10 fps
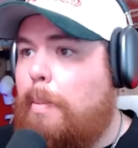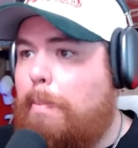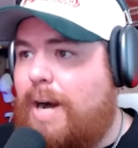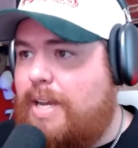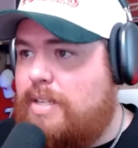
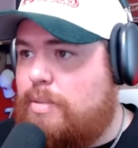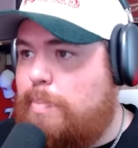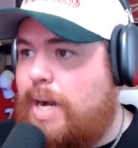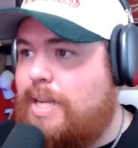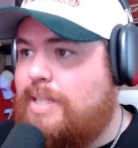by his
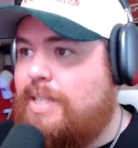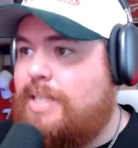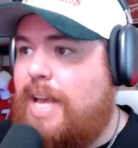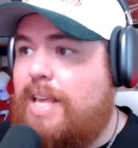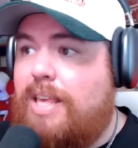bosses
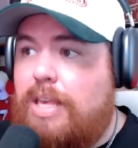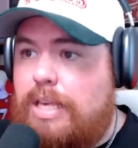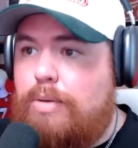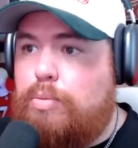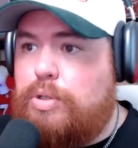that
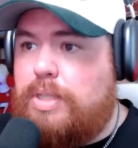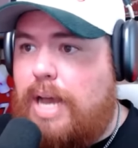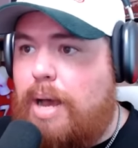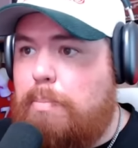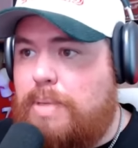he will
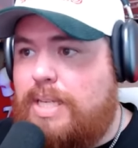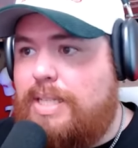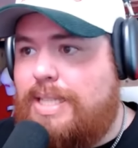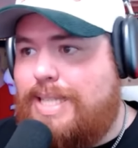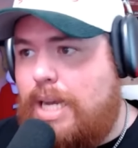not be
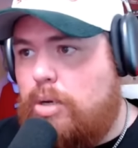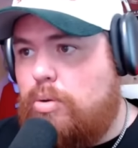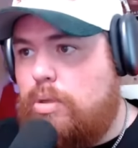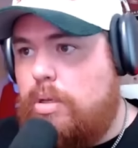dealt